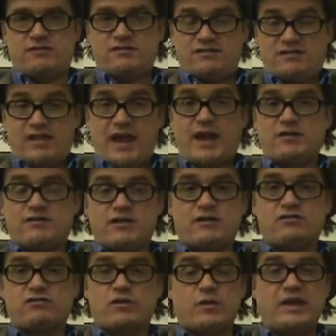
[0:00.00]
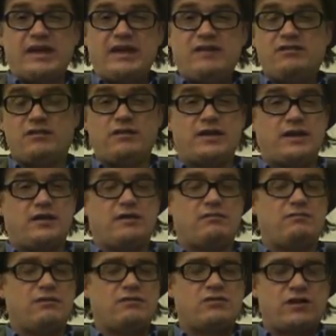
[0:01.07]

stance that is so easily